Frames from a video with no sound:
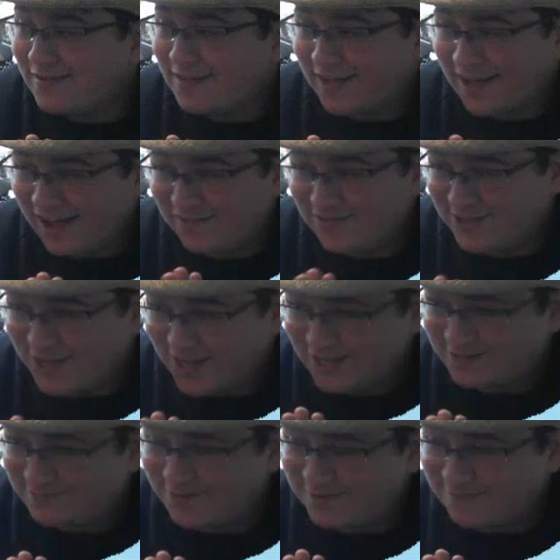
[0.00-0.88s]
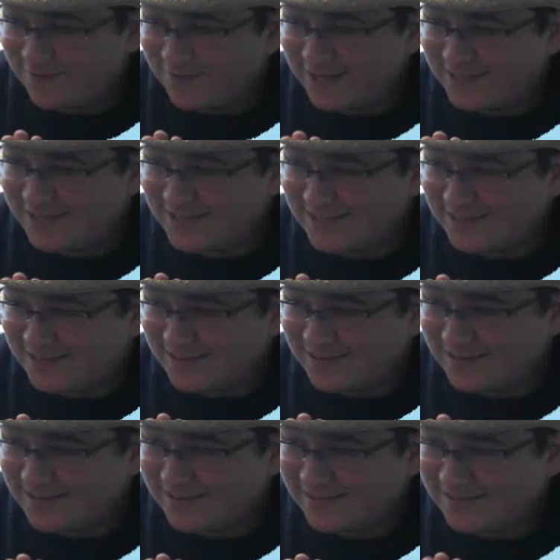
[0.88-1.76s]
I haven't talked well, about back to Brawl.
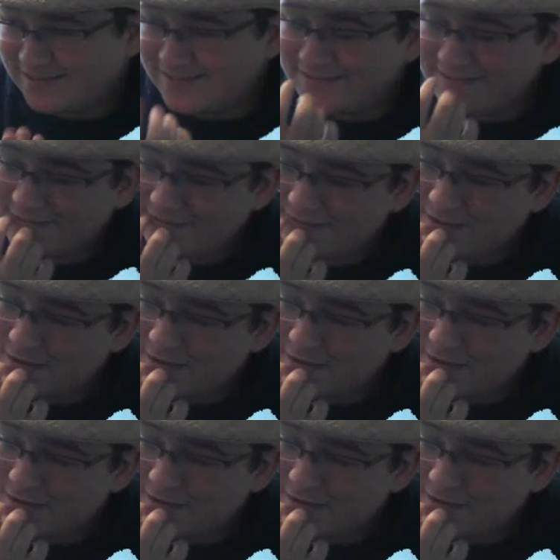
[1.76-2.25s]
It's um.